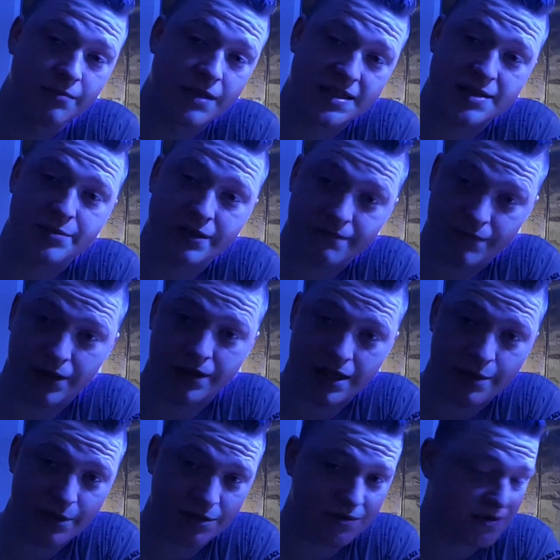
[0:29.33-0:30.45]
messing with
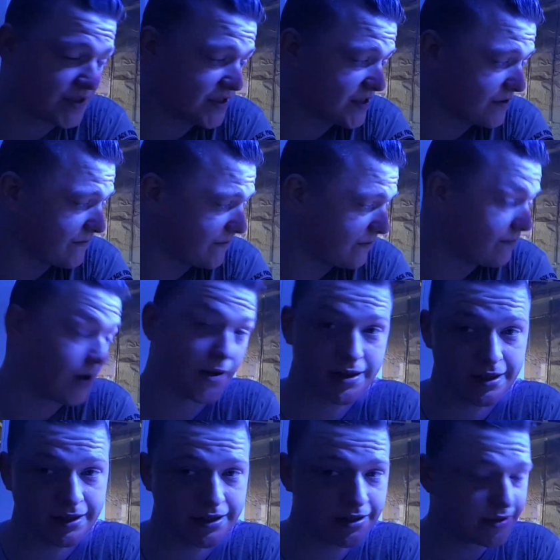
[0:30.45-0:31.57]
chemicals and stuff, I
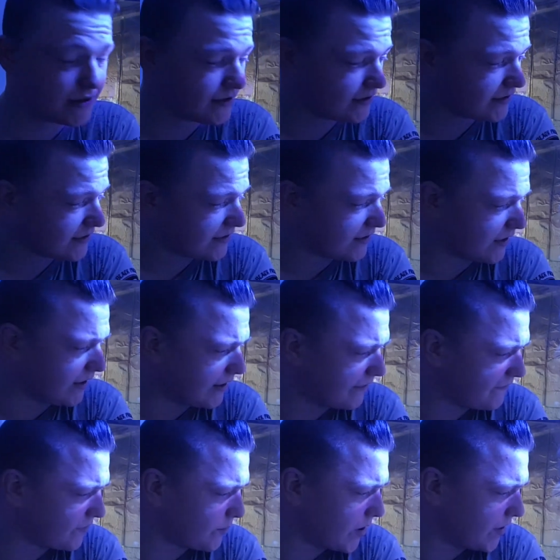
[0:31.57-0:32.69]
think,
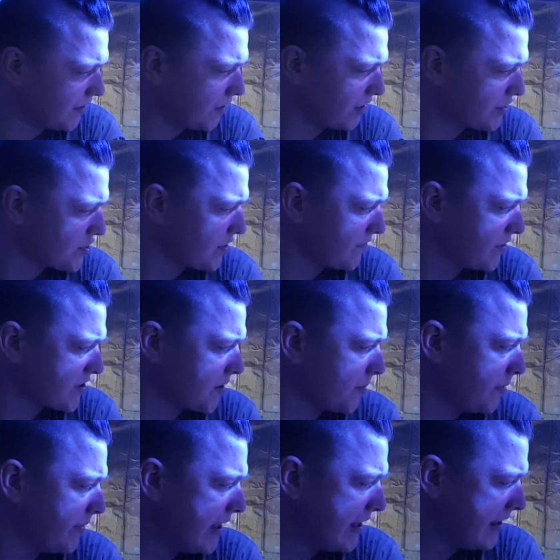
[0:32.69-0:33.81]
from my knowledge off the
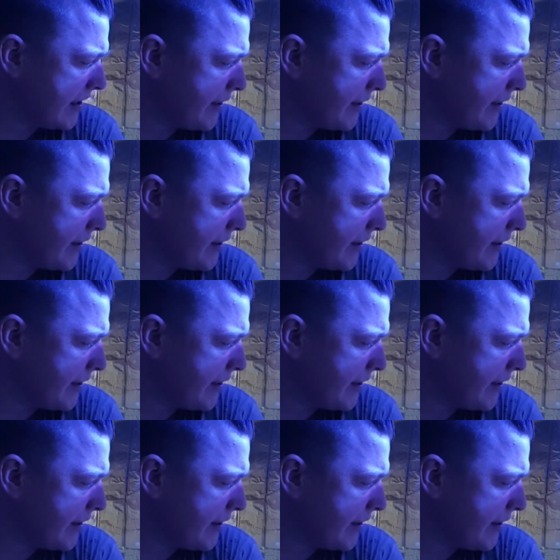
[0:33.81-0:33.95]
top of my head